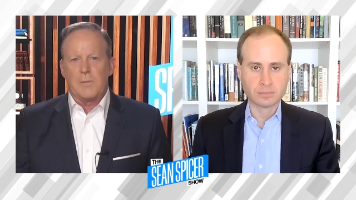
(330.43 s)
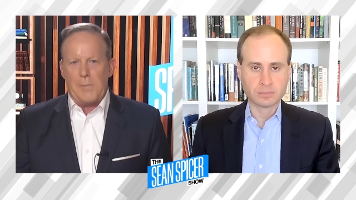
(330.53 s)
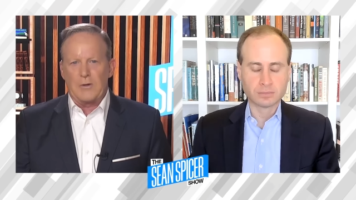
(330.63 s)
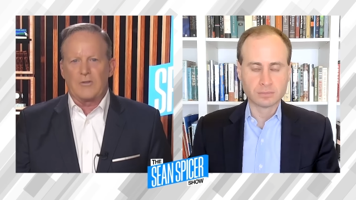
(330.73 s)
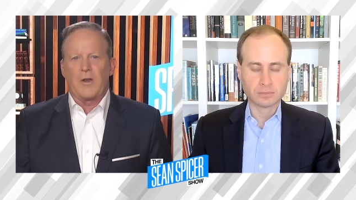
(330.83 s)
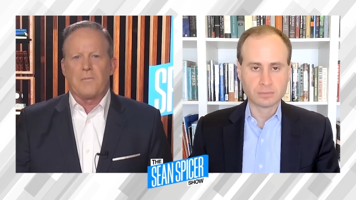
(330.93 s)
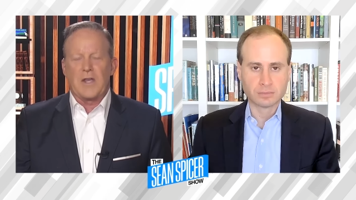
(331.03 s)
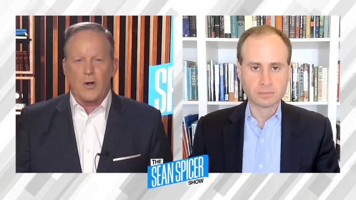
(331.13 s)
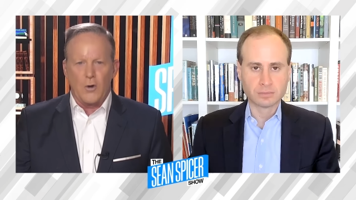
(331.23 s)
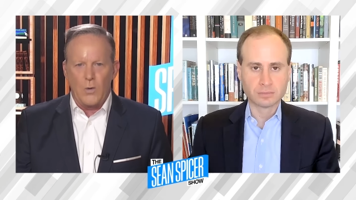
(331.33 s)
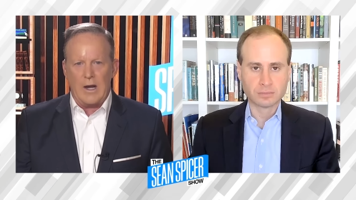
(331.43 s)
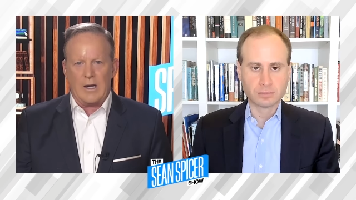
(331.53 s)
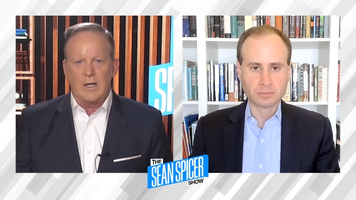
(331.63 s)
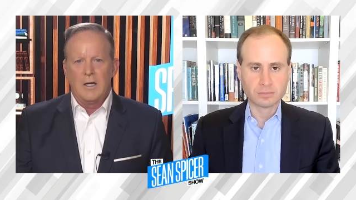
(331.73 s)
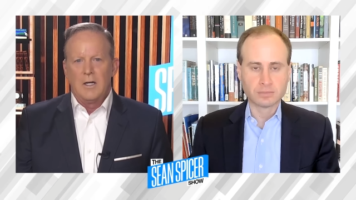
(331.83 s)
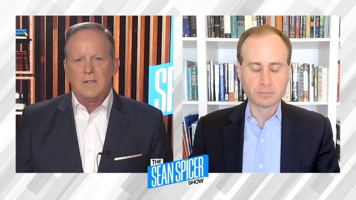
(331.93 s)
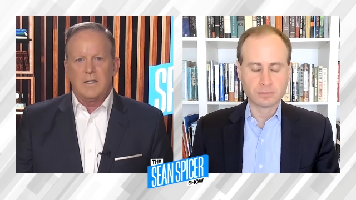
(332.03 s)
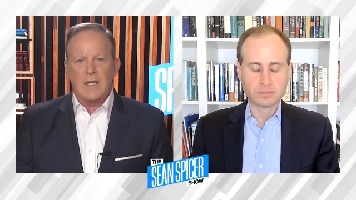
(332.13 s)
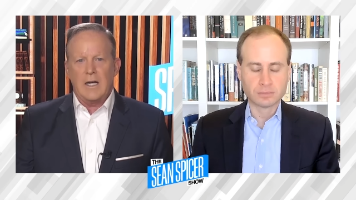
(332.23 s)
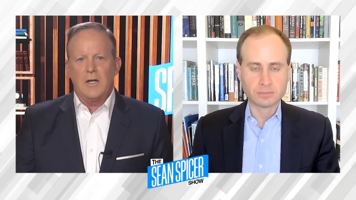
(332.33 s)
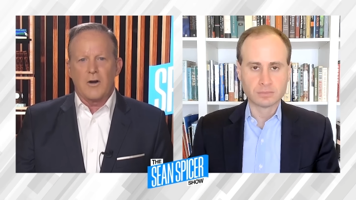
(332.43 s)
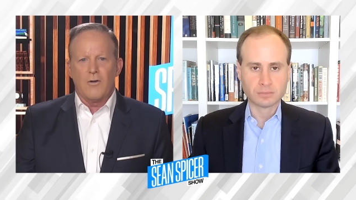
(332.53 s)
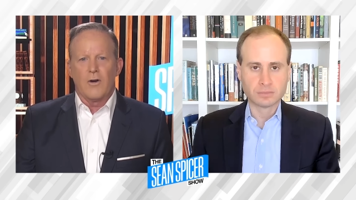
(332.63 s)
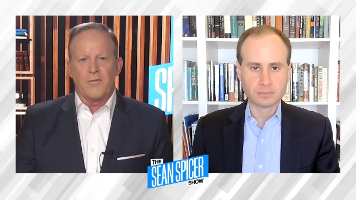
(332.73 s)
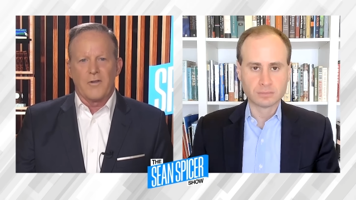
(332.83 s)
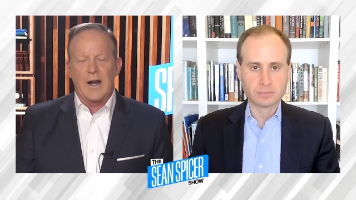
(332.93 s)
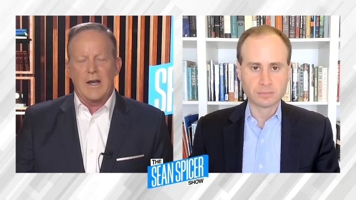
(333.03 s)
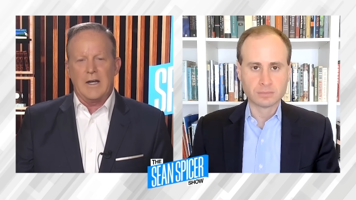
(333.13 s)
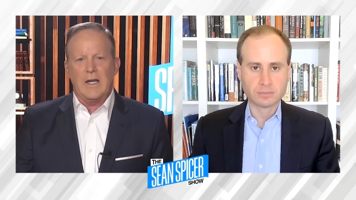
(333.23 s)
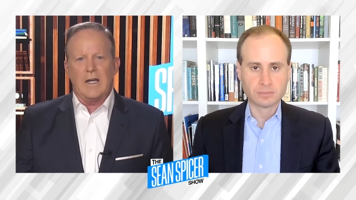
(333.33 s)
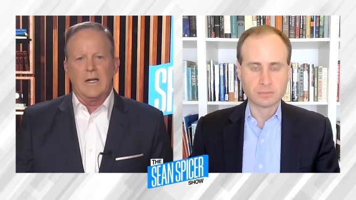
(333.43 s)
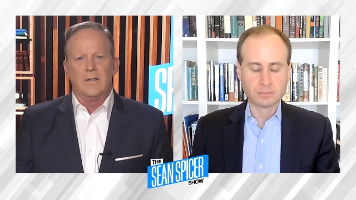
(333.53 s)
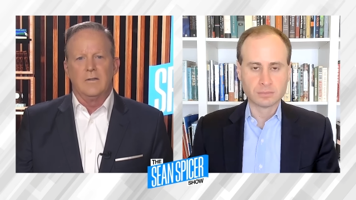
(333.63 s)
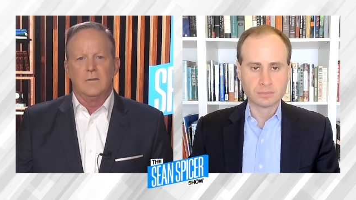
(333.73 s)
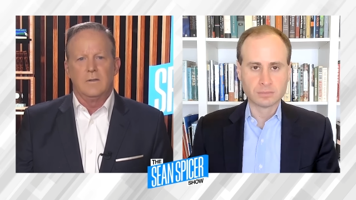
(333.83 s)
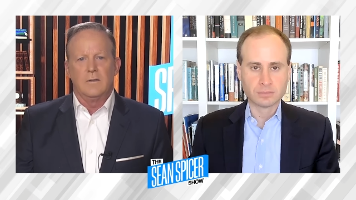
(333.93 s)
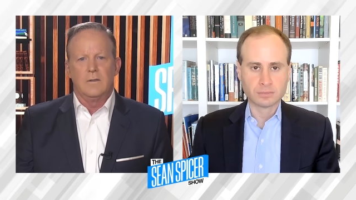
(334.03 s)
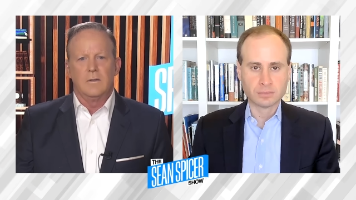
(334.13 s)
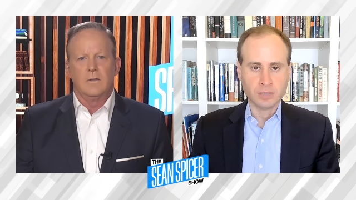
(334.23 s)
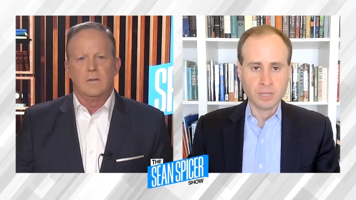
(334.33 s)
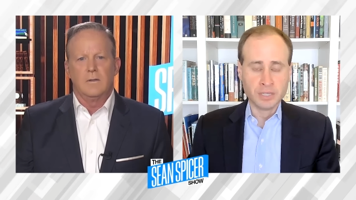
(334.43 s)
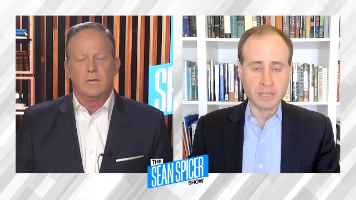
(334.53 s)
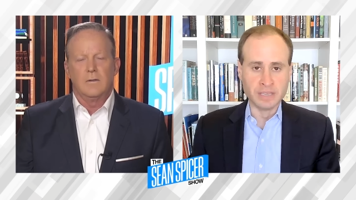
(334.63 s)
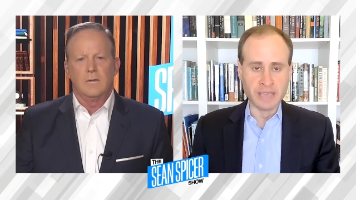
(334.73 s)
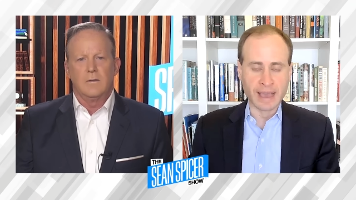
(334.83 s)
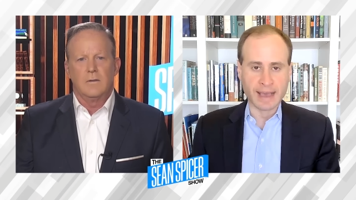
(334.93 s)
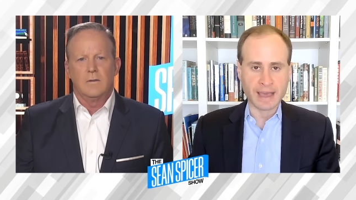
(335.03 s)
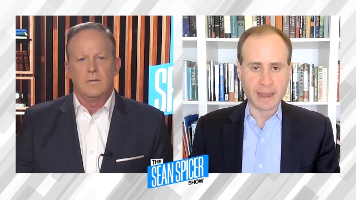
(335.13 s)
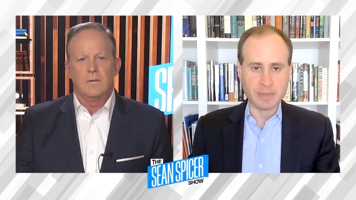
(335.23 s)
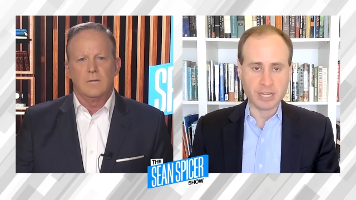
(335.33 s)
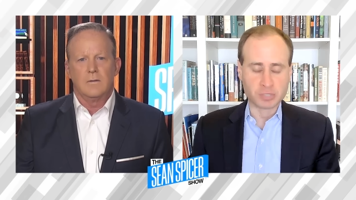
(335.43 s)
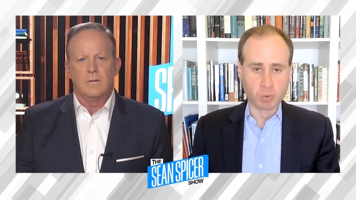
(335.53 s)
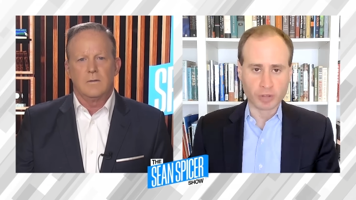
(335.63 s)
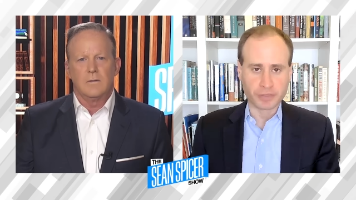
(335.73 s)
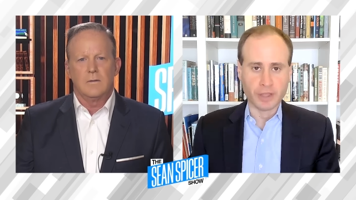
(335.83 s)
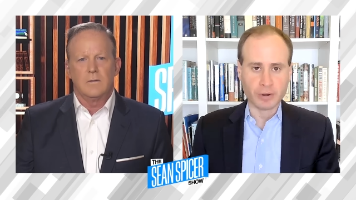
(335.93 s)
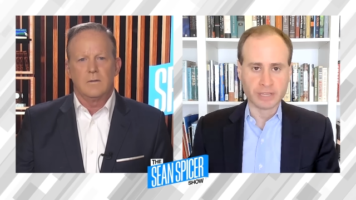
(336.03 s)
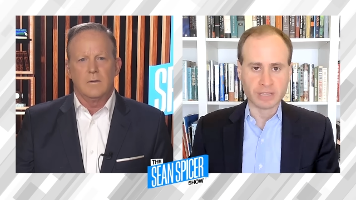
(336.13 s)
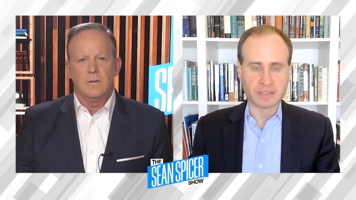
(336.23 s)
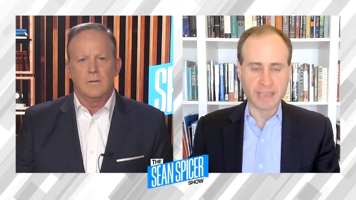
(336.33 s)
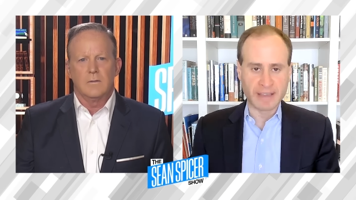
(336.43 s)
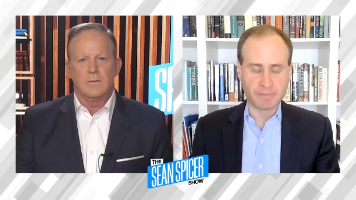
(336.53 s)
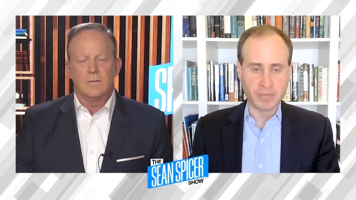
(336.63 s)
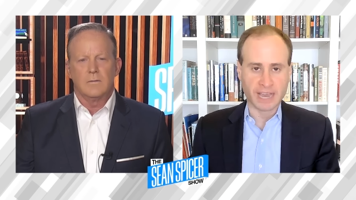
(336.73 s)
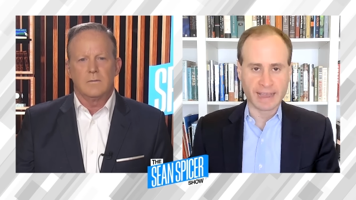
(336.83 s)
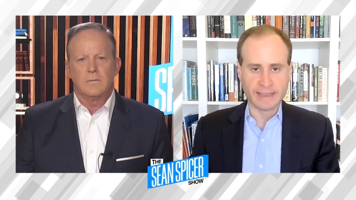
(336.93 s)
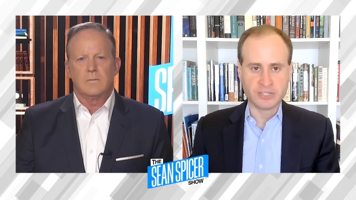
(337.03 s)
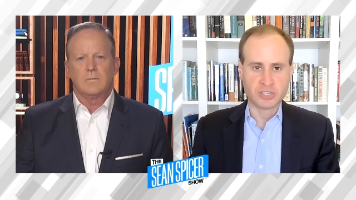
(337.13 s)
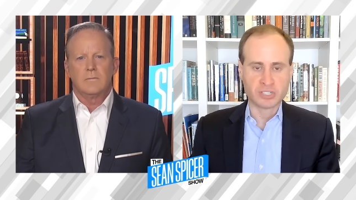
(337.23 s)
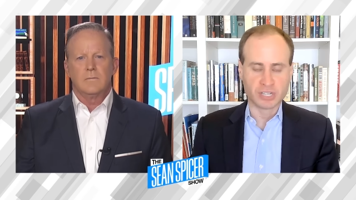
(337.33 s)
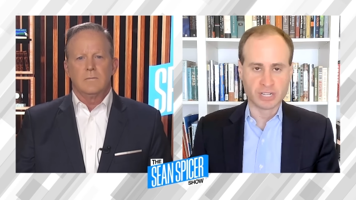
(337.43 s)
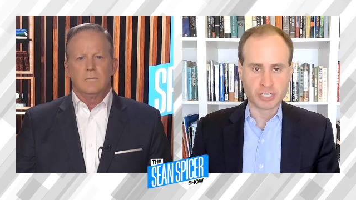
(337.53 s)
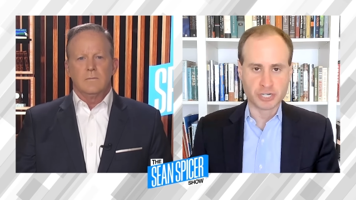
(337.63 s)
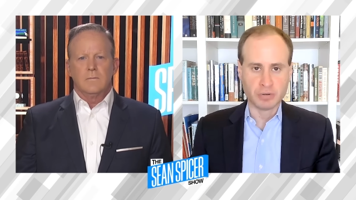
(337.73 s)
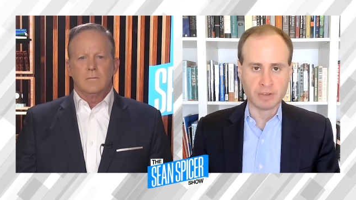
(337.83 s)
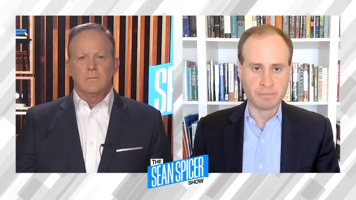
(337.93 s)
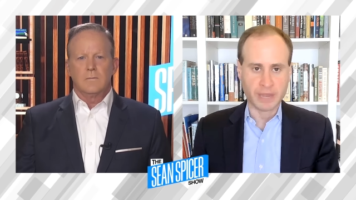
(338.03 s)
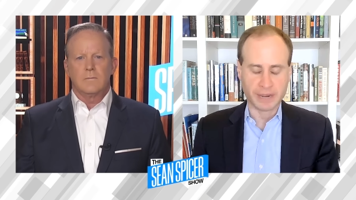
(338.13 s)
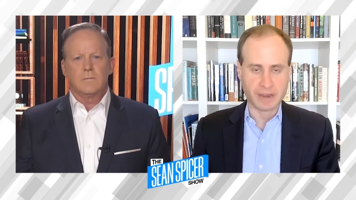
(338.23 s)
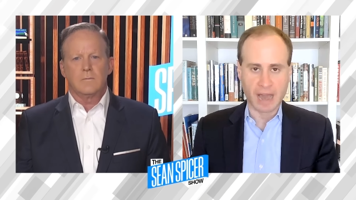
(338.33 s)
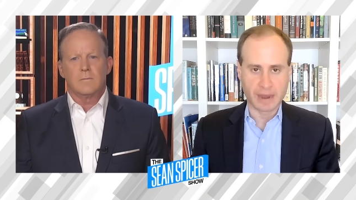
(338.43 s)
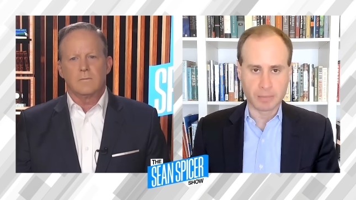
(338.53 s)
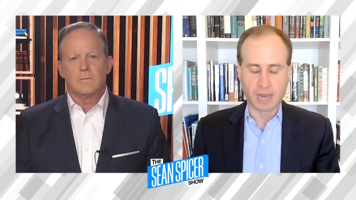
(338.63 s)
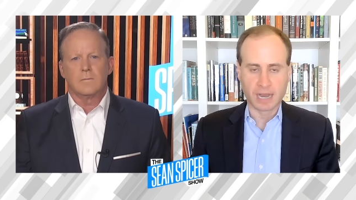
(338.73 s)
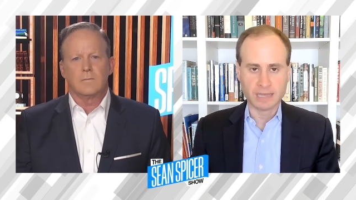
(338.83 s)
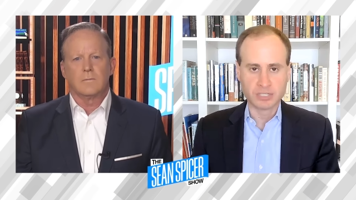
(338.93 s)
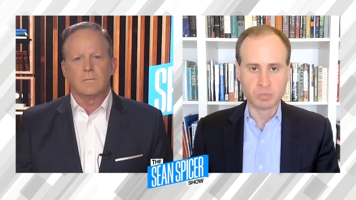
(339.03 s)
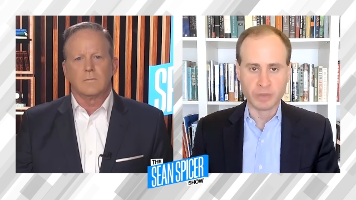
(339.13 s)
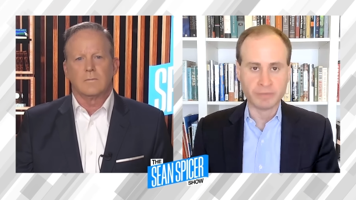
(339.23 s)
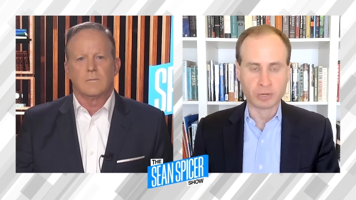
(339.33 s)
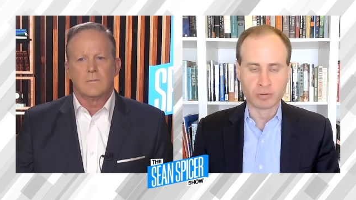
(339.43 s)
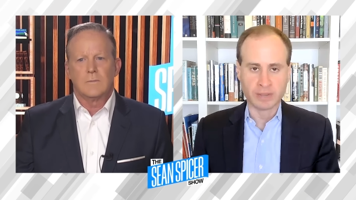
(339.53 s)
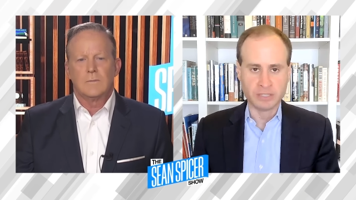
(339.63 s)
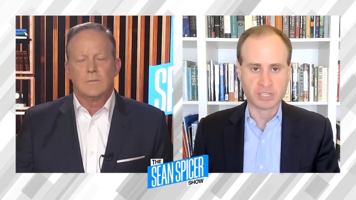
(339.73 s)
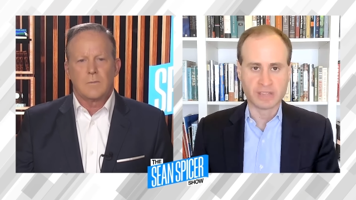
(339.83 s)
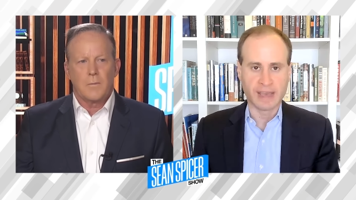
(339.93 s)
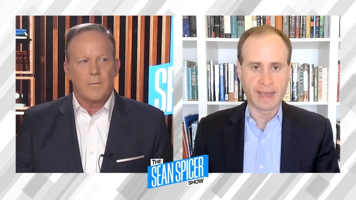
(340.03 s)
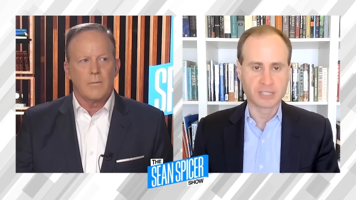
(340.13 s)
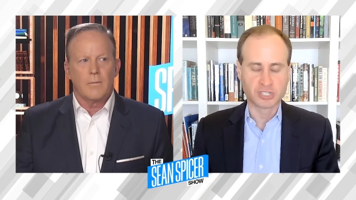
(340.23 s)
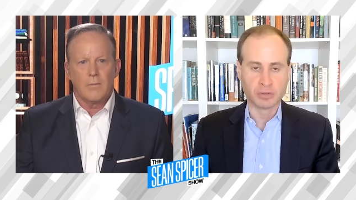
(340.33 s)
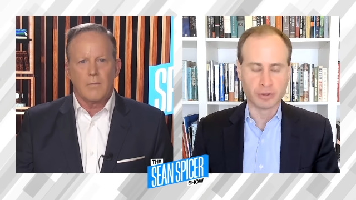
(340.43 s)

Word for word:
Speaker 1: up with something quick to get into court Friday night.
Speaker 2: Yeah, and I mean, it's worth noting that the FBI agents at issue have been anonymized. We've agreed to that. So